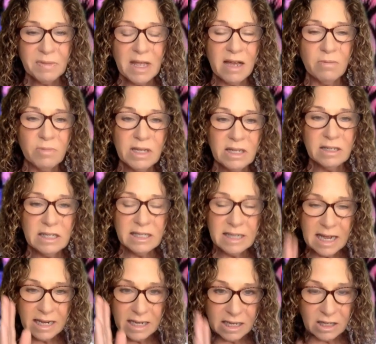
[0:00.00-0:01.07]
and we can
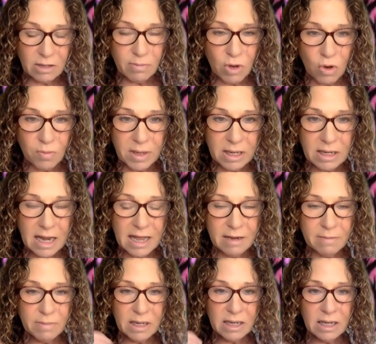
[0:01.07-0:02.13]
stay in the moment
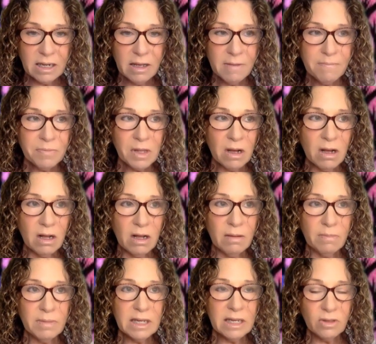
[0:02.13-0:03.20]
and be
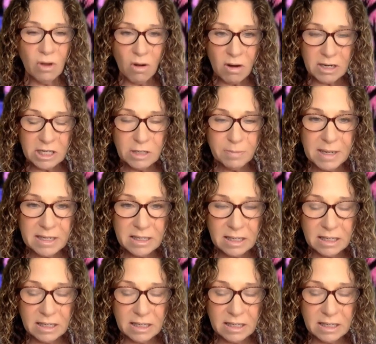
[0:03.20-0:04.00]
in the heart space and